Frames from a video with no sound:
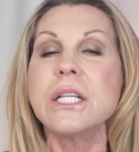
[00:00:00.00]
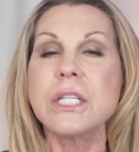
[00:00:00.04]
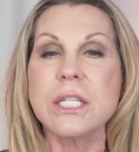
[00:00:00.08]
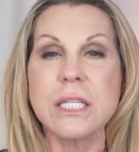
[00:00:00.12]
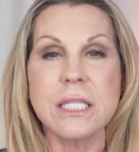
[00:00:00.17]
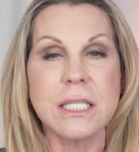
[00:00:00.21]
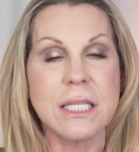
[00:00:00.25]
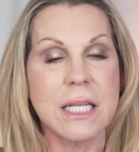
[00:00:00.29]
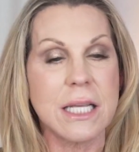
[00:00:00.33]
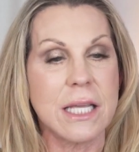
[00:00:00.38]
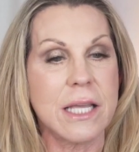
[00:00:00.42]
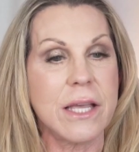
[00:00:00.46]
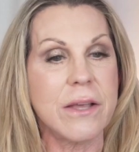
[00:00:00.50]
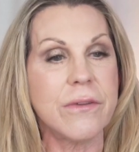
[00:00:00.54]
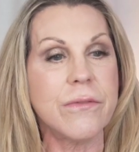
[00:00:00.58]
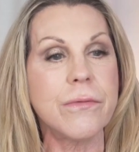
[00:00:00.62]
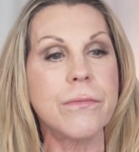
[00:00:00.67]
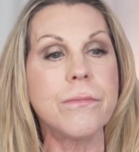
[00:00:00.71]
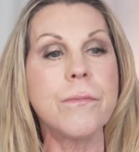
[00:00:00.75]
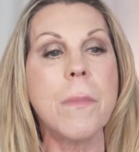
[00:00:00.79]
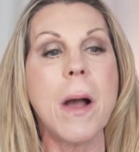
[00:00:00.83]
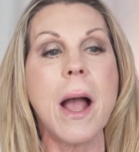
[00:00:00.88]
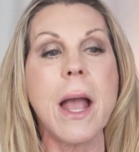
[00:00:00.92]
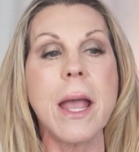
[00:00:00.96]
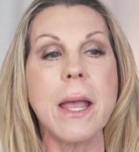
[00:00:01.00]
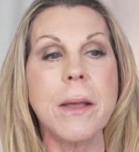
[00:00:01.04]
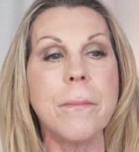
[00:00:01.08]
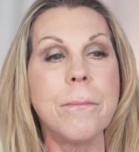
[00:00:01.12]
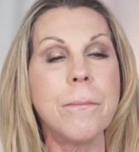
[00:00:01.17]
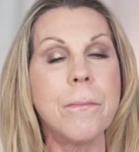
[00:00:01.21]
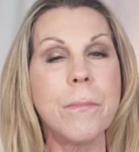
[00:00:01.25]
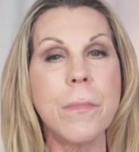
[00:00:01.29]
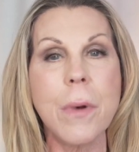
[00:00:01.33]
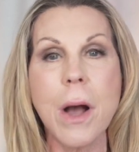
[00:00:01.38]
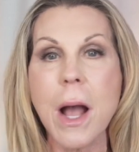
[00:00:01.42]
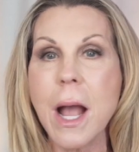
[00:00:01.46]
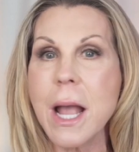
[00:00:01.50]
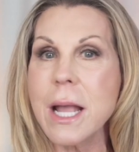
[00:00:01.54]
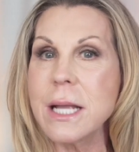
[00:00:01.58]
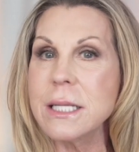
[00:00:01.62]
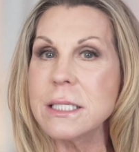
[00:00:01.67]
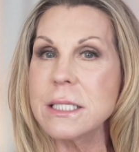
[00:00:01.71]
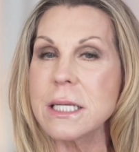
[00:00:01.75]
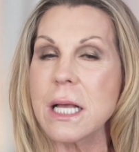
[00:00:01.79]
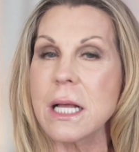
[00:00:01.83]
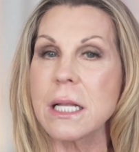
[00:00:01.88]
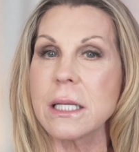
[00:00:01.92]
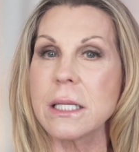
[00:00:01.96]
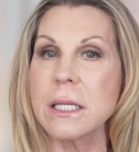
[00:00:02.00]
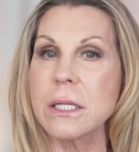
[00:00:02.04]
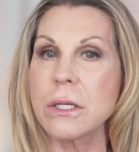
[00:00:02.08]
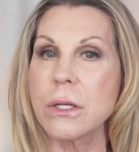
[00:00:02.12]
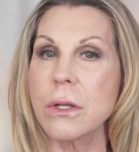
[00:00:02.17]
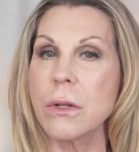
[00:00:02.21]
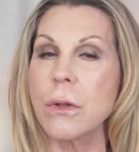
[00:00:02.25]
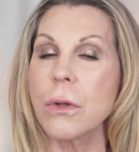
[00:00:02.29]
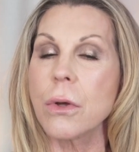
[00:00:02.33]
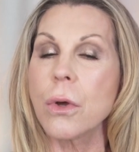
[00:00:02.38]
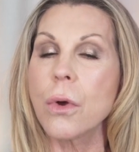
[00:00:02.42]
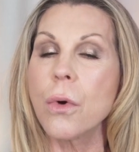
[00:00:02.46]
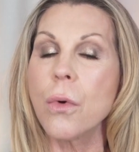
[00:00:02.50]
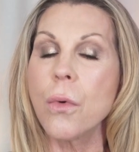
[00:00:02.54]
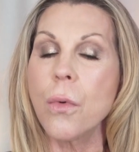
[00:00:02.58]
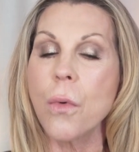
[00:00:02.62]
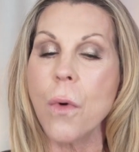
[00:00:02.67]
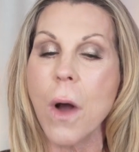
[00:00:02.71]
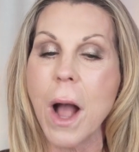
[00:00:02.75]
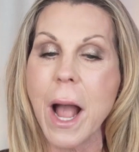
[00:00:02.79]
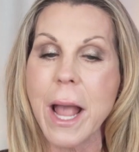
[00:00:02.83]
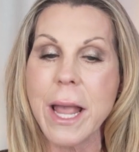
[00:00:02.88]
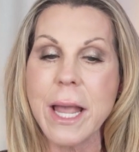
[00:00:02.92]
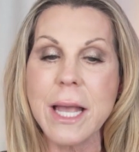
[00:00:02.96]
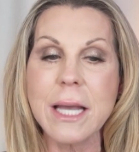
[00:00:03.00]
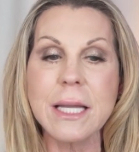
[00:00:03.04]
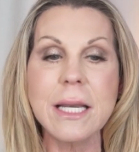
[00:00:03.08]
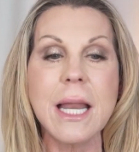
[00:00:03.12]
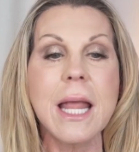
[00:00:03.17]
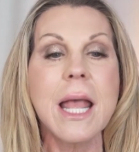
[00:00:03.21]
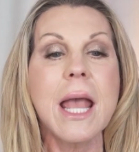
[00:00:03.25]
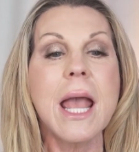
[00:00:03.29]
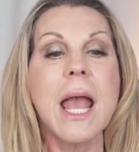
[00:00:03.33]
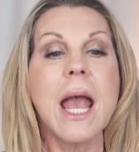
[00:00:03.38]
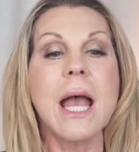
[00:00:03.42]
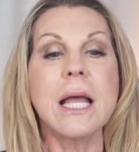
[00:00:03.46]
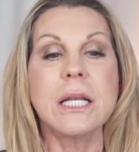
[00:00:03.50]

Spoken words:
just to give my mind a little quiet